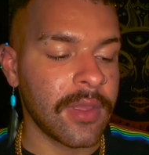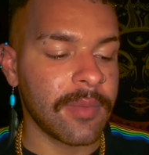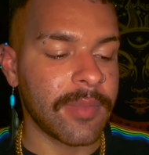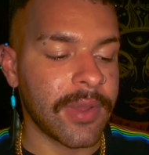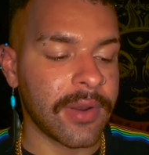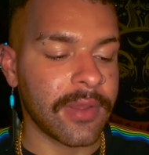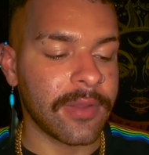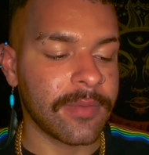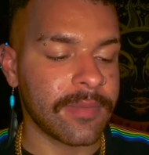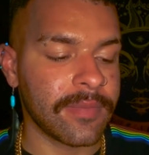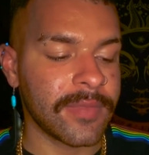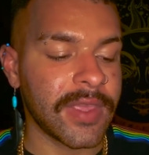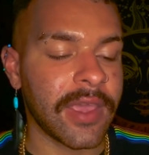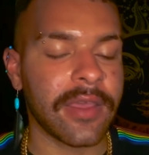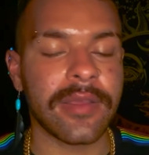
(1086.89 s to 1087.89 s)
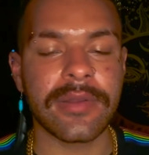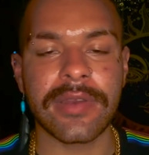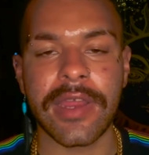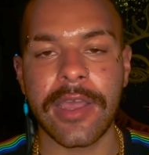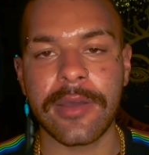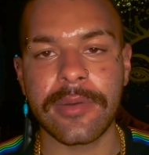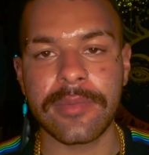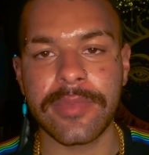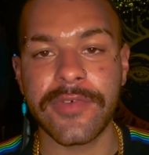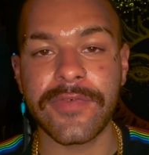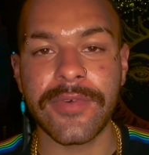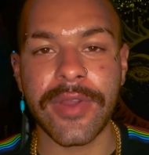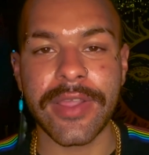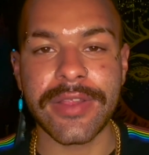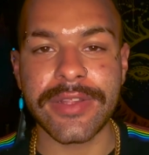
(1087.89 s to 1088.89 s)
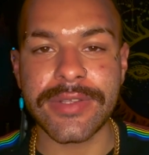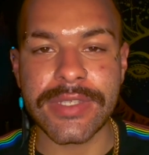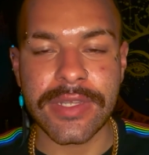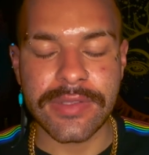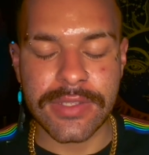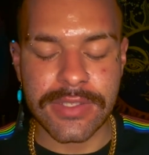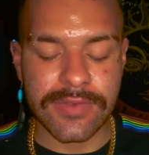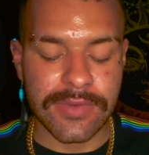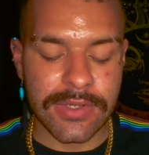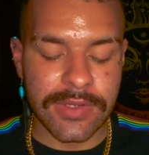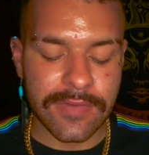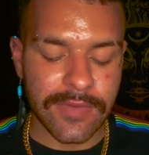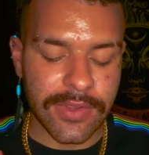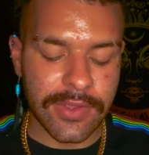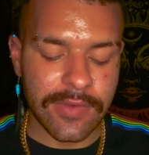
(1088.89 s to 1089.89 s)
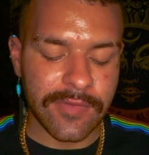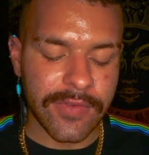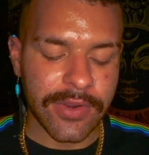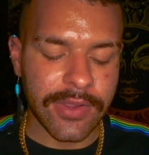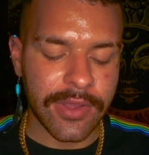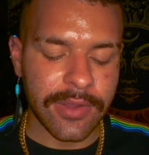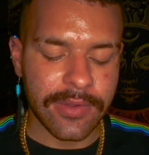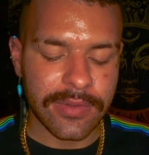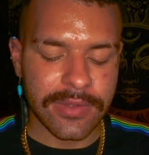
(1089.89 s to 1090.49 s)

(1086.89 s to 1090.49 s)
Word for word: But yeah, now before I close out this reading for you, Virgo,